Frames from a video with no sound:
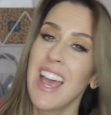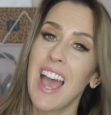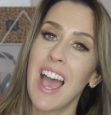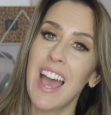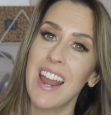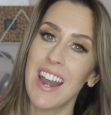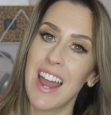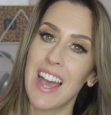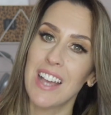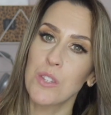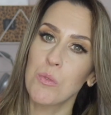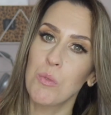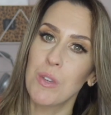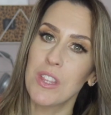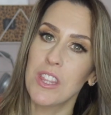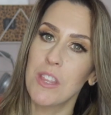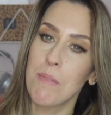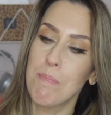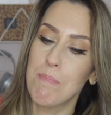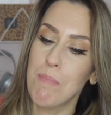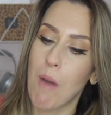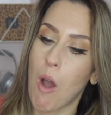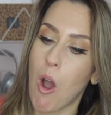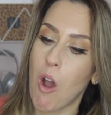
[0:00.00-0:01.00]
and as with
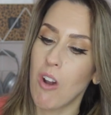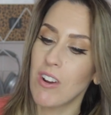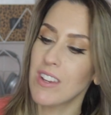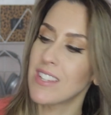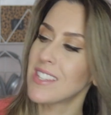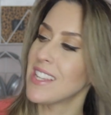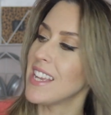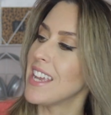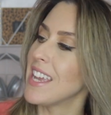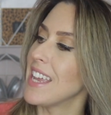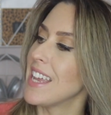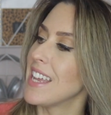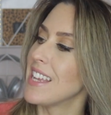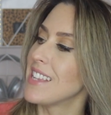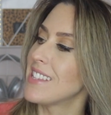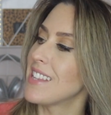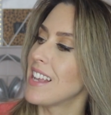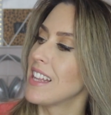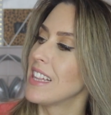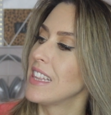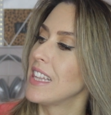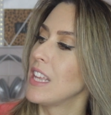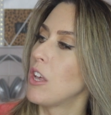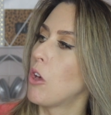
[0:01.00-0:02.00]
the box, it is
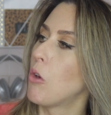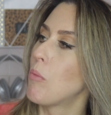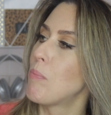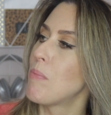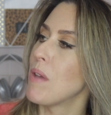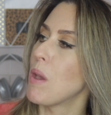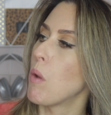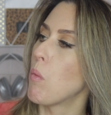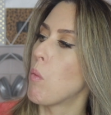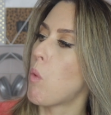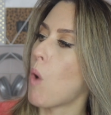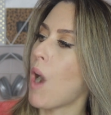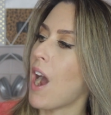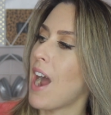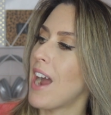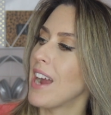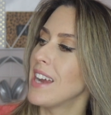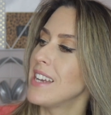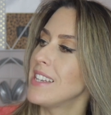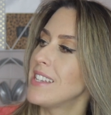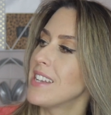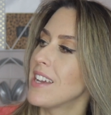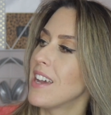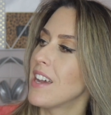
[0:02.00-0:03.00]
a little bit
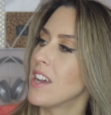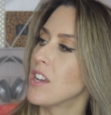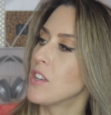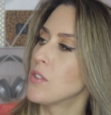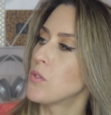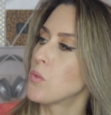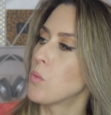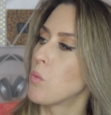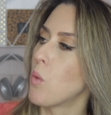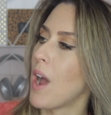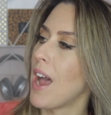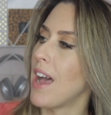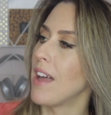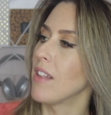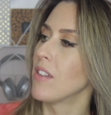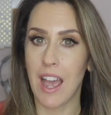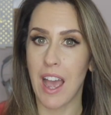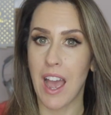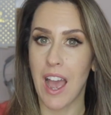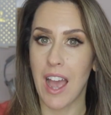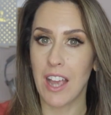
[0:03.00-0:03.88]
wider as well.